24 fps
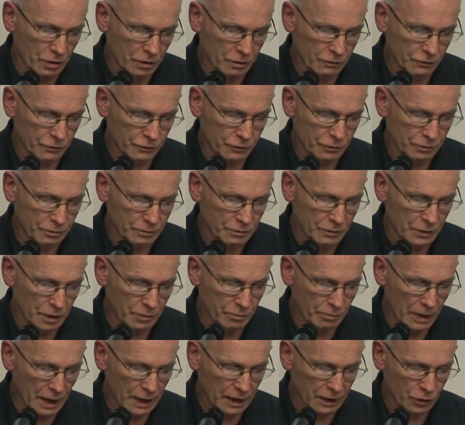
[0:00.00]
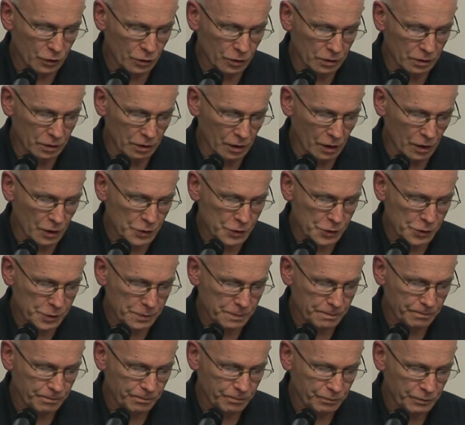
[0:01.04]
of a melancholy loss
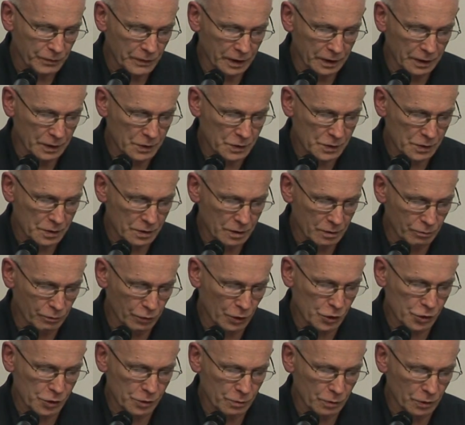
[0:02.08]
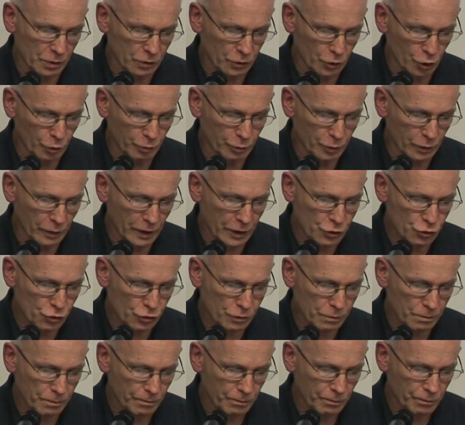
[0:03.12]
and its impossible recuperation,